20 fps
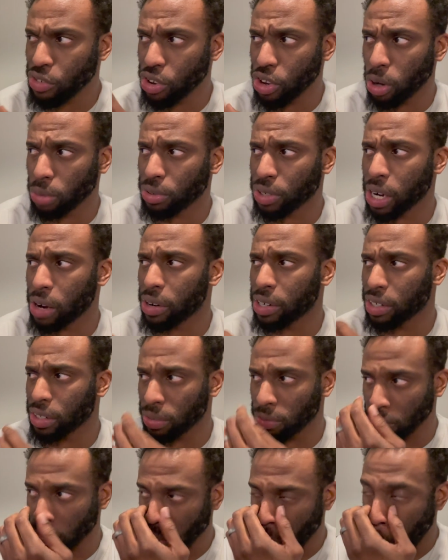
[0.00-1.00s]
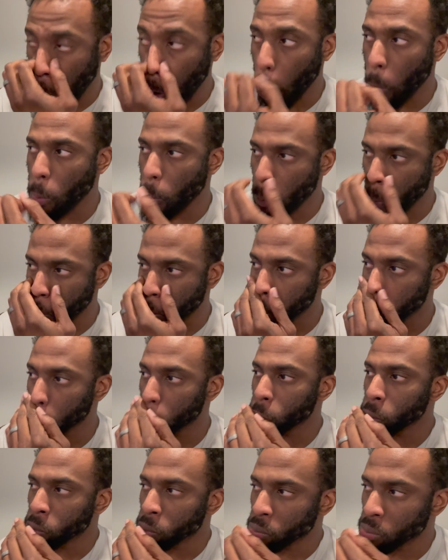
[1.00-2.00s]

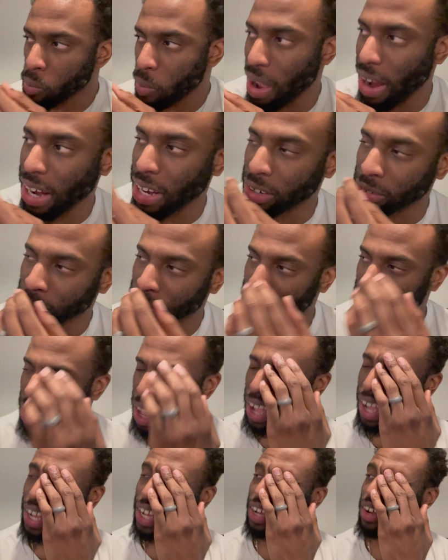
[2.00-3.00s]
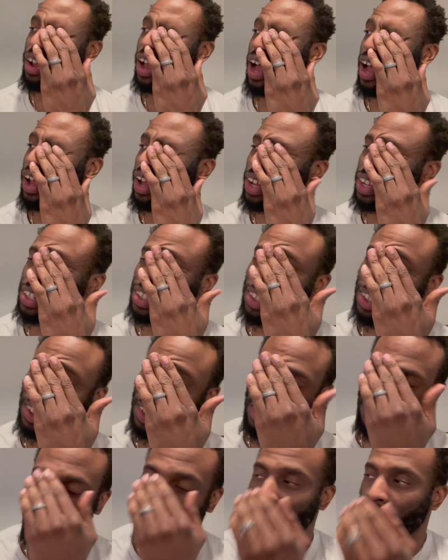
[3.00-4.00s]

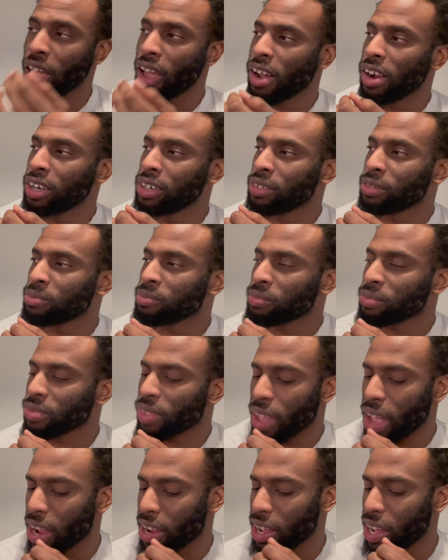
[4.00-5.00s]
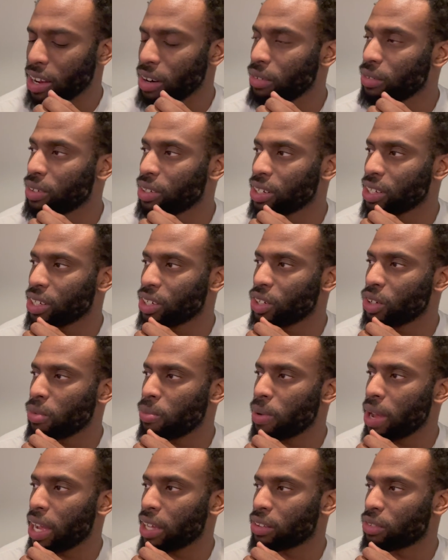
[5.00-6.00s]
I kind of want to go
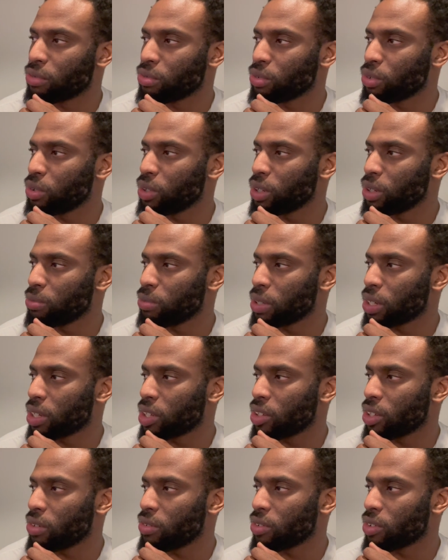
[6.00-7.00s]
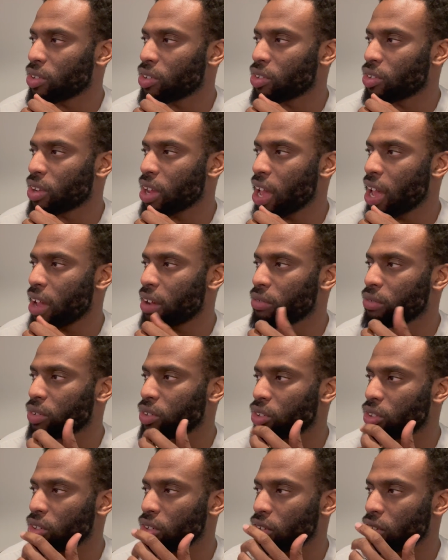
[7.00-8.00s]
back through it because there was a shot where
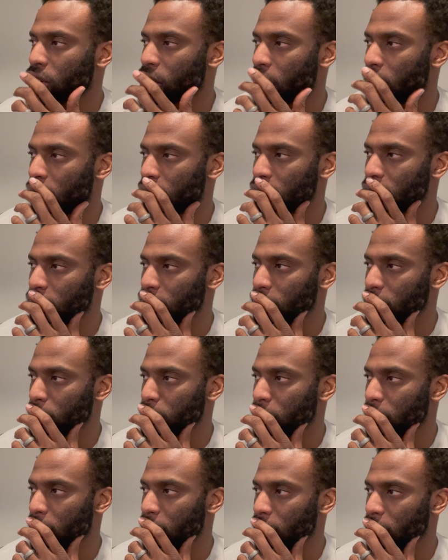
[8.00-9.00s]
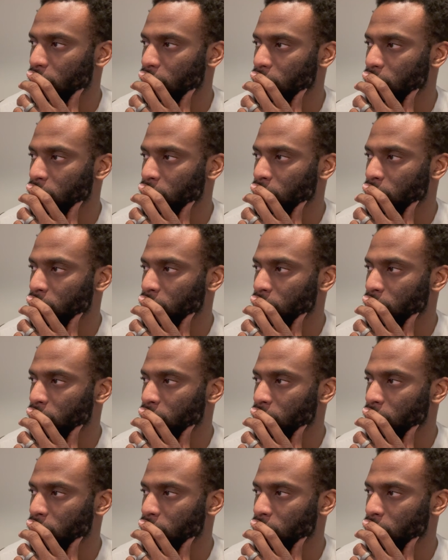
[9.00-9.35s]
she's talking to somebody.